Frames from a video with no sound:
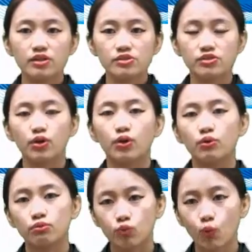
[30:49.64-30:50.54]

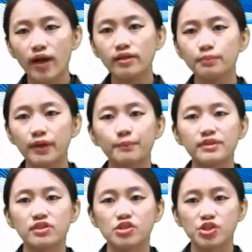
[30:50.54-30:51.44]
So one
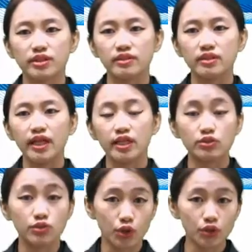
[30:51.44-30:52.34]
preposition
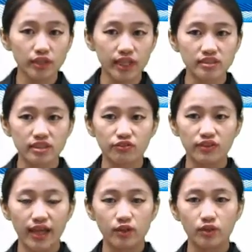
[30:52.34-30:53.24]
in your native
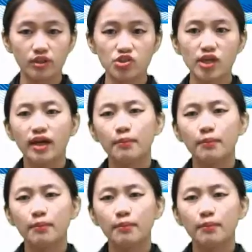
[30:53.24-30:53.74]
language